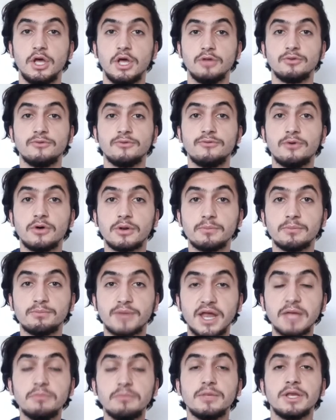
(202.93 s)
to form
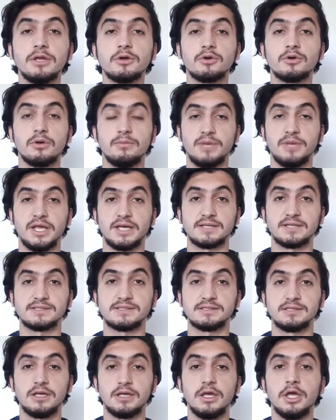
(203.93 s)
primary
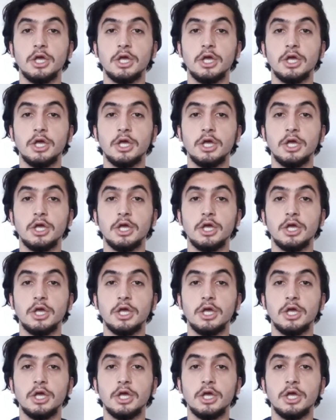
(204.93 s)
complex,